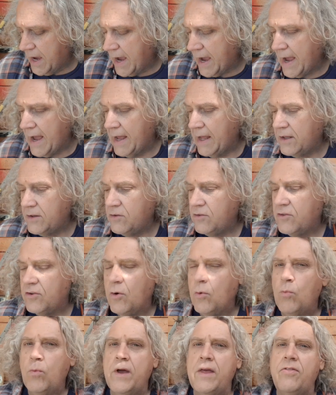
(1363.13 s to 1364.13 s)
and
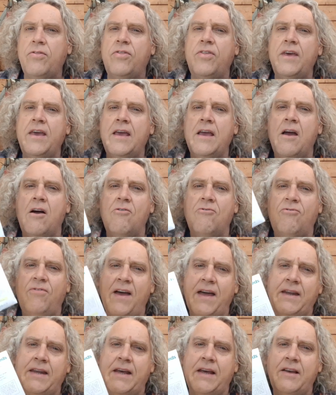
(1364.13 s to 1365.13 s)
with the
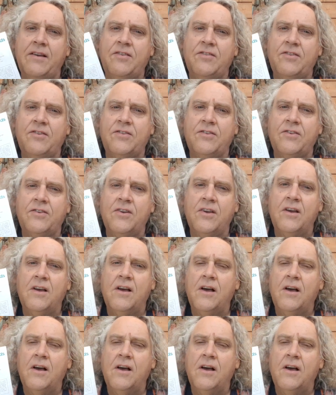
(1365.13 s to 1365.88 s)
Venice